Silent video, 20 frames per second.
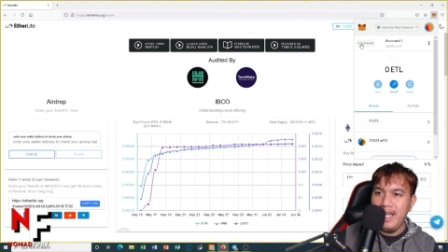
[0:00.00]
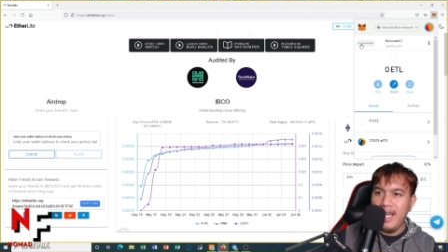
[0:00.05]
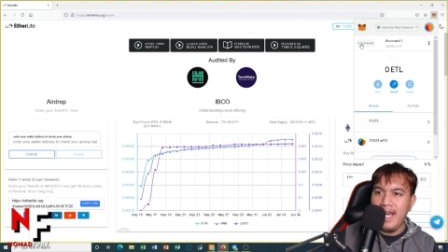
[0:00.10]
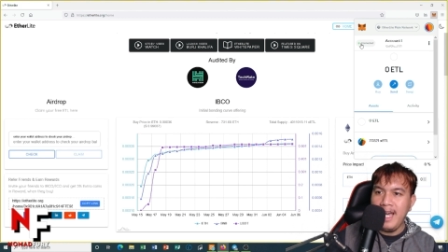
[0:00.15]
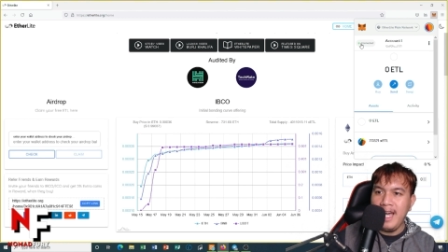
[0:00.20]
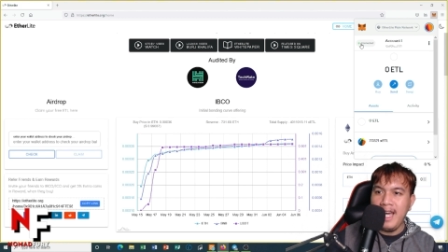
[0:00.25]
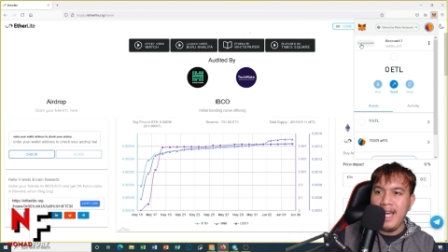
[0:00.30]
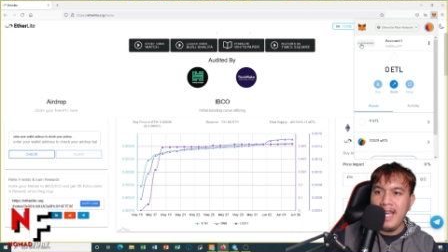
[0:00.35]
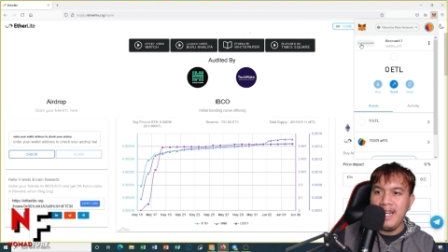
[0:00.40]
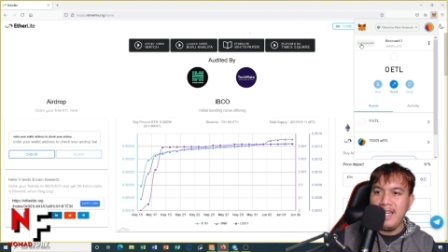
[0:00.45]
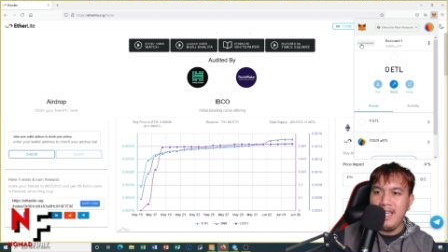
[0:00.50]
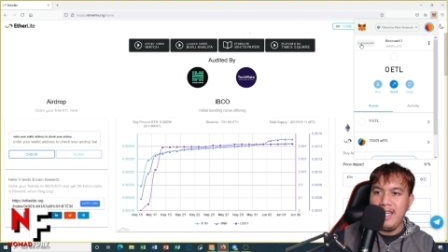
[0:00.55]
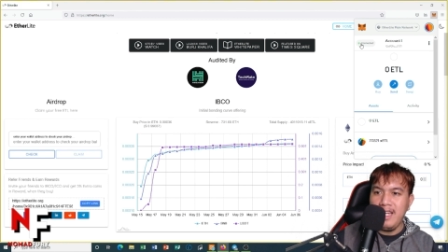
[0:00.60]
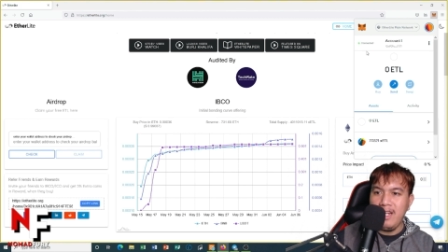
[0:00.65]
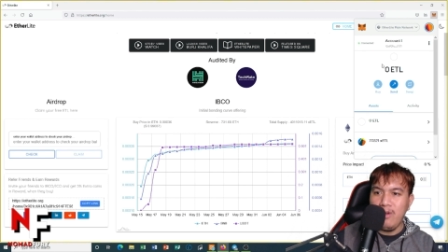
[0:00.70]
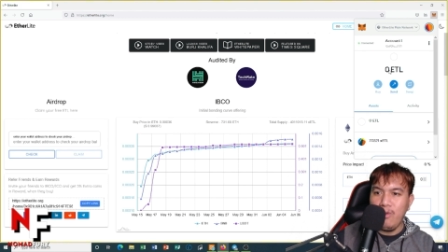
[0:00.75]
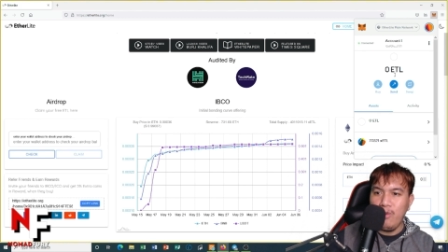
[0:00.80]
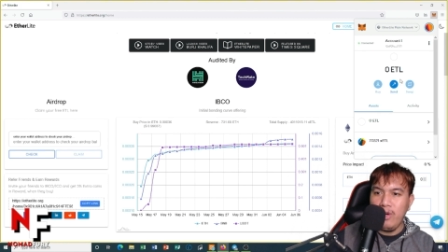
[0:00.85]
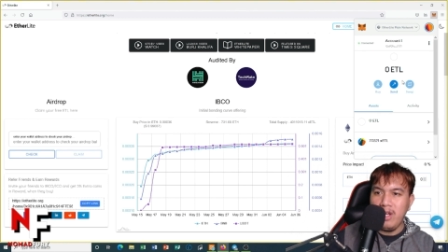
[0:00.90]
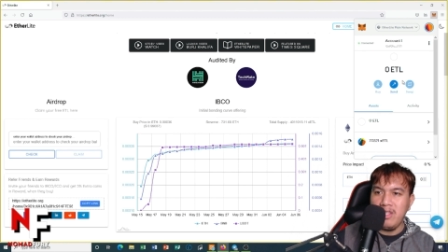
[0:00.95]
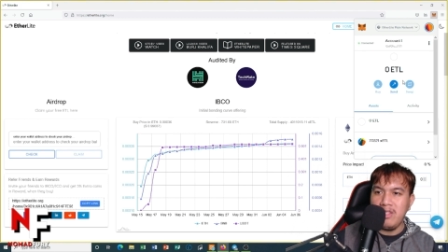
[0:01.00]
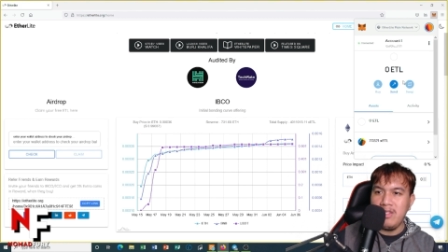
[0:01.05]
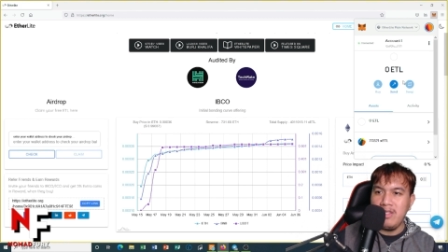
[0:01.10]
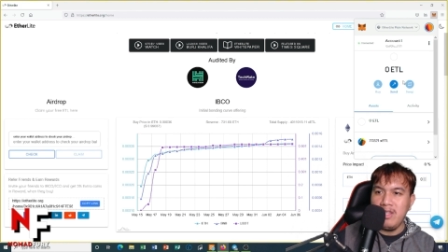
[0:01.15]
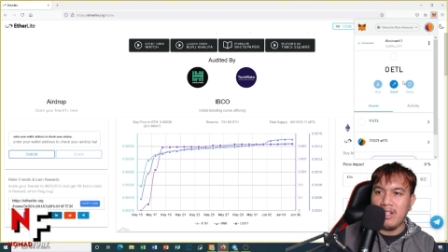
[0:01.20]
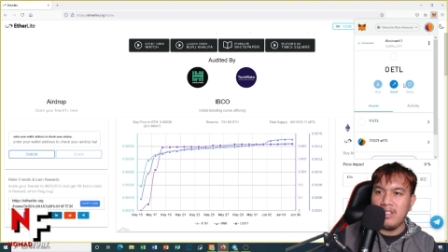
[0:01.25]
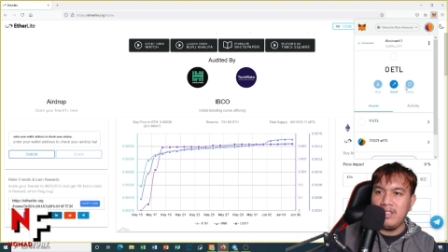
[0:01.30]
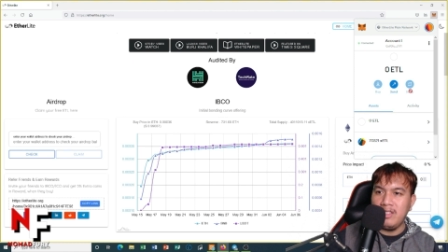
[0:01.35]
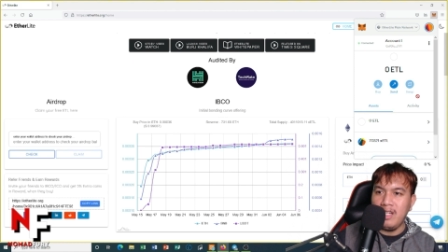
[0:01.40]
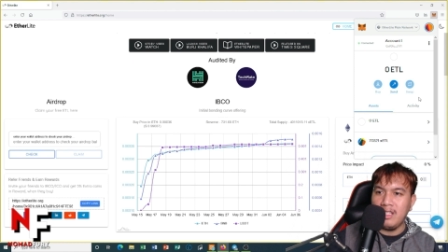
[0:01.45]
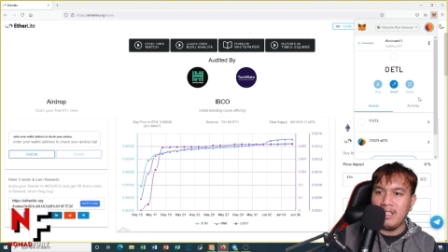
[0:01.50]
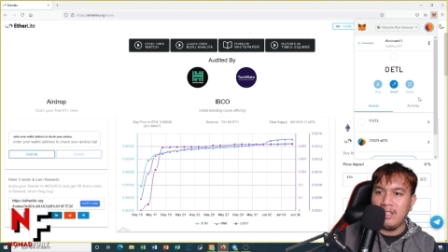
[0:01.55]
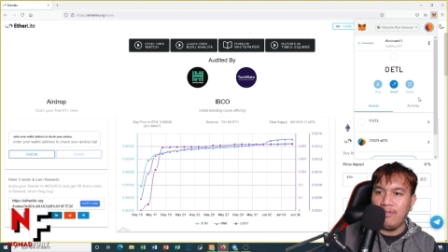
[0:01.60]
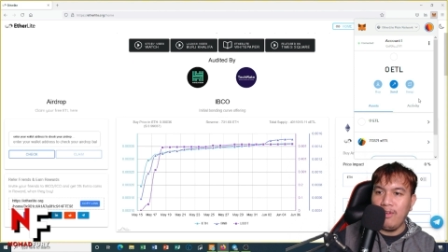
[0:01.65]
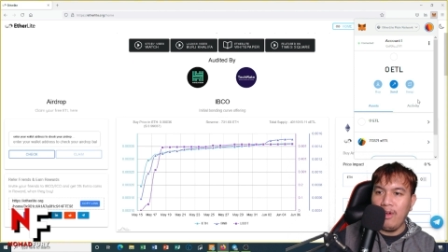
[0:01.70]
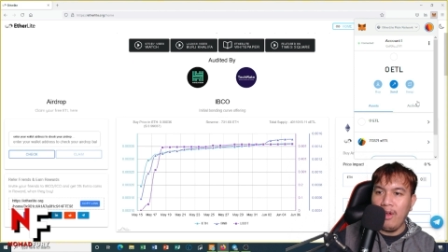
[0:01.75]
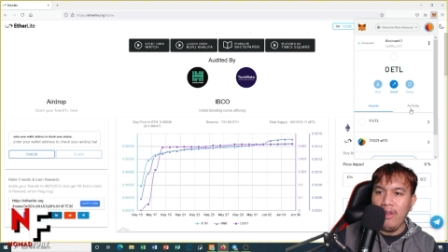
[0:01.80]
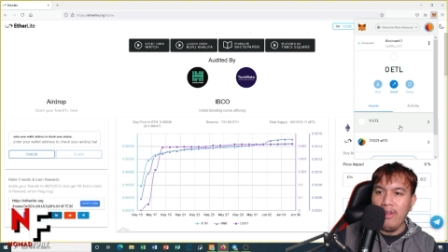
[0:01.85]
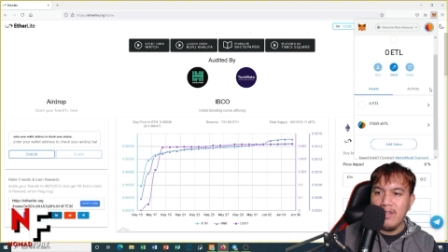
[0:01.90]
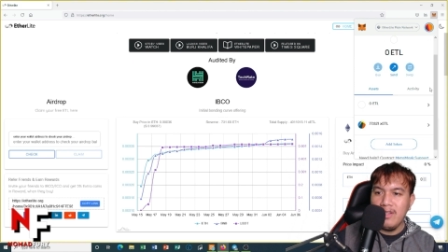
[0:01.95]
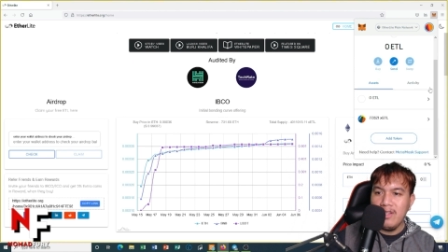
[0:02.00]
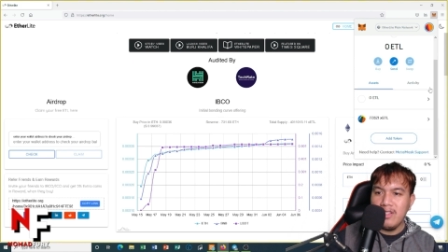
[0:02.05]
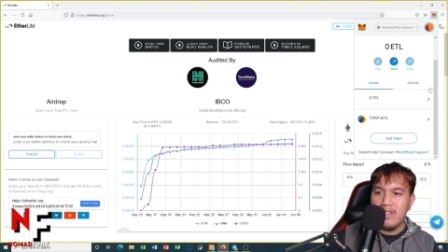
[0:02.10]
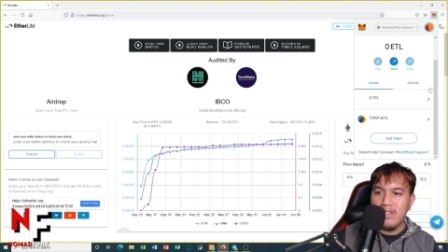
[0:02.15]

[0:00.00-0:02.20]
and it was successful.